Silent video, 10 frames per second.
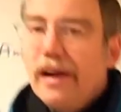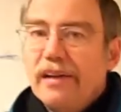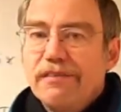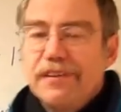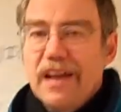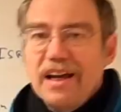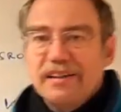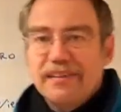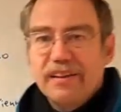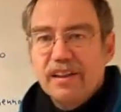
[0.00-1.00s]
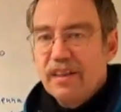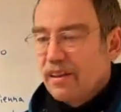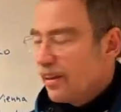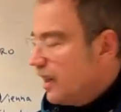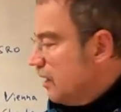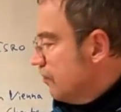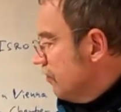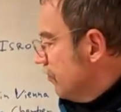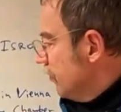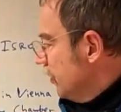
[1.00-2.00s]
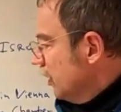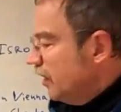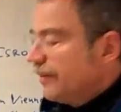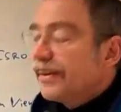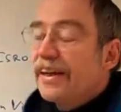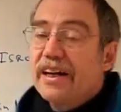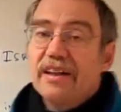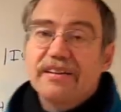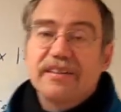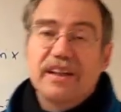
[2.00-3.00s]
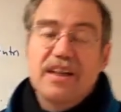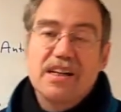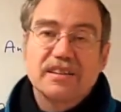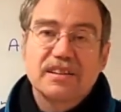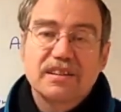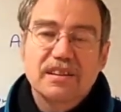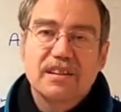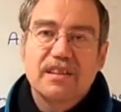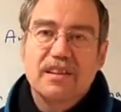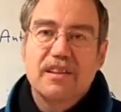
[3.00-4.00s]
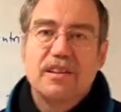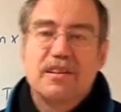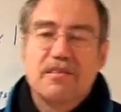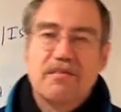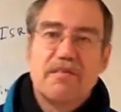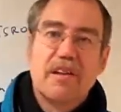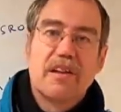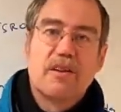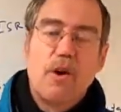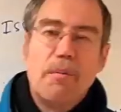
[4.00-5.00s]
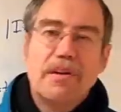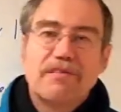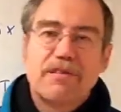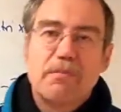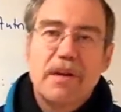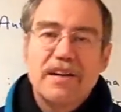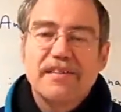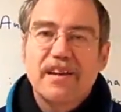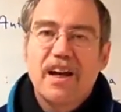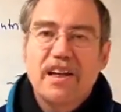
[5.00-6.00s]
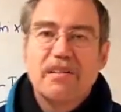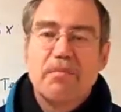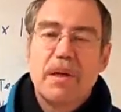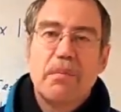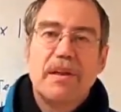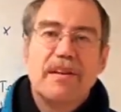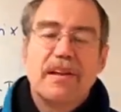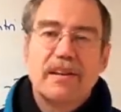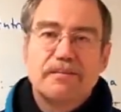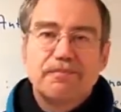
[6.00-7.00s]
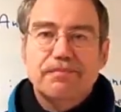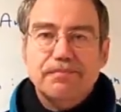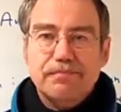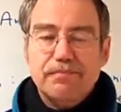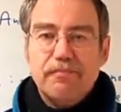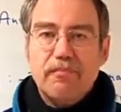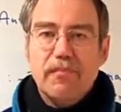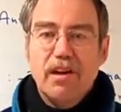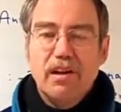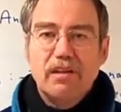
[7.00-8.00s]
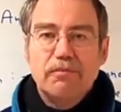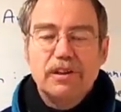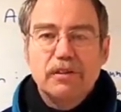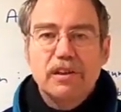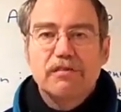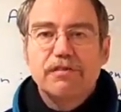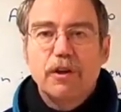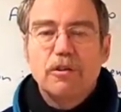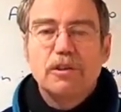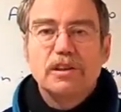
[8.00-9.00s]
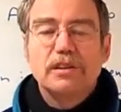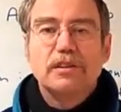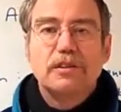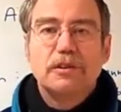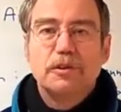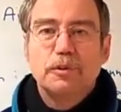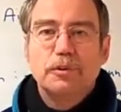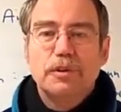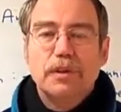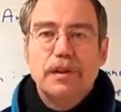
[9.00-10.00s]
And for that, I think I'm nearly there. The last comment from my side may be that we're looking forward to